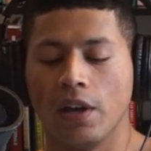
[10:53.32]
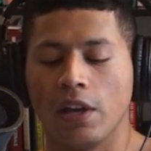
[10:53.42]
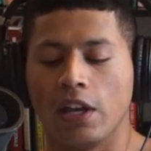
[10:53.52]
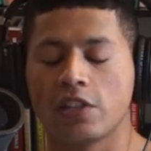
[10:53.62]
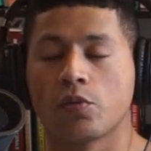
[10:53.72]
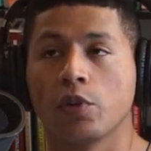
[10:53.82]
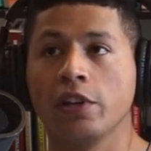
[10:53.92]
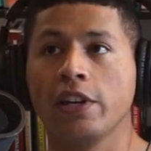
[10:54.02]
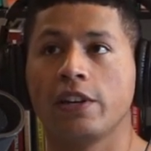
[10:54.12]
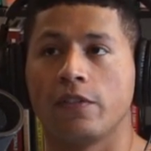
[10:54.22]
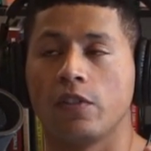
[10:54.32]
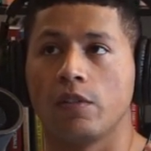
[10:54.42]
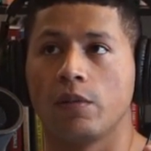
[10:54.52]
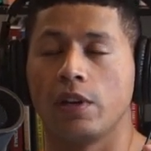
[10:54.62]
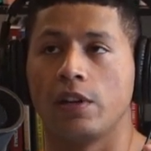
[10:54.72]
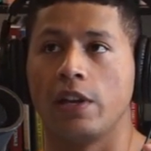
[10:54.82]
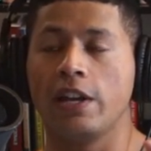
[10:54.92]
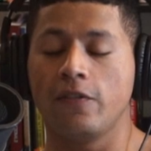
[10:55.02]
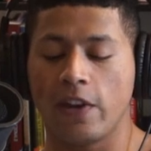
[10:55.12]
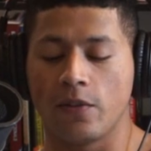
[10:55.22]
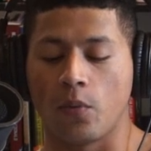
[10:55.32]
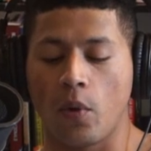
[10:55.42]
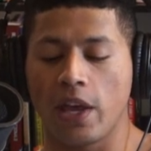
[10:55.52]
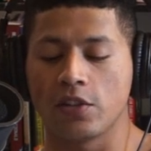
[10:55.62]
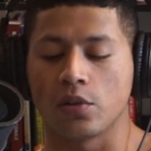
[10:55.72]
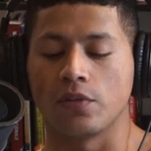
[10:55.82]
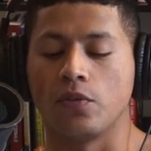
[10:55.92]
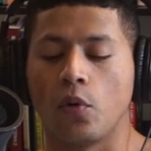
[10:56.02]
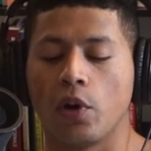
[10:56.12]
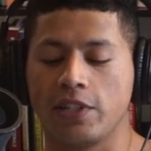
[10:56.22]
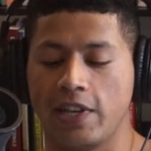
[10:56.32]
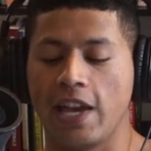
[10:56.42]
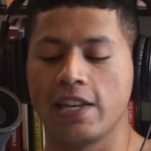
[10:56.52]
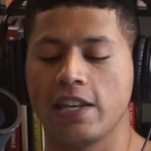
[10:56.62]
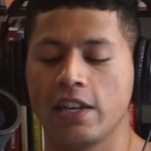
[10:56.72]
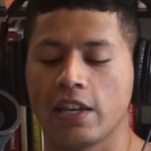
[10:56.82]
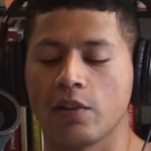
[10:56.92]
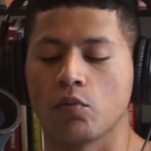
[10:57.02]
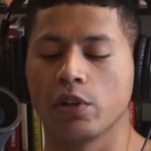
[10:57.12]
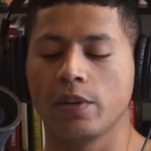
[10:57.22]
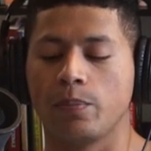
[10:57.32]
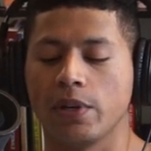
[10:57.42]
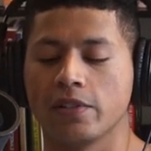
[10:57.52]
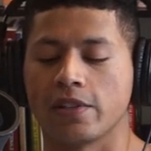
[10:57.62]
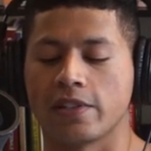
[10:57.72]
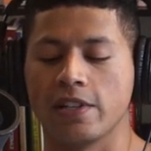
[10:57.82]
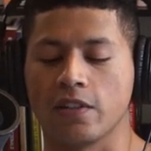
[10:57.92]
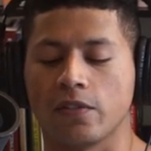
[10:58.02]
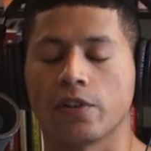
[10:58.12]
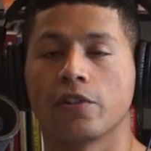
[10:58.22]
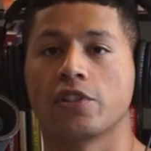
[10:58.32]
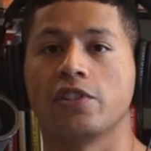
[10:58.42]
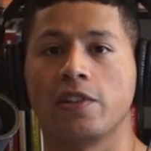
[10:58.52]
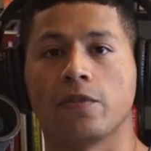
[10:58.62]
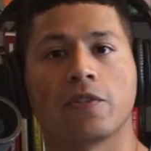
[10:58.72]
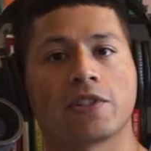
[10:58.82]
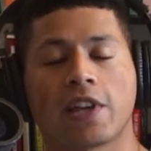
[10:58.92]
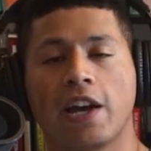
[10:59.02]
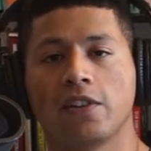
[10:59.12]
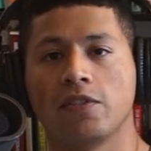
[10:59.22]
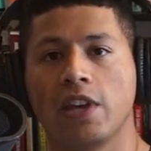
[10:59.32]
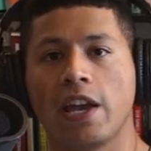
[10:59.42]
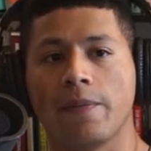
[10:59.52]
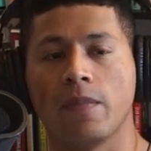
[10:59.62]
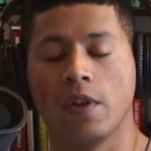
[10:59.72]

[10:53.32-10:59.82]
It's really an innovative way to avoid tanking, and it really builds a sense of urgency for this kind of game.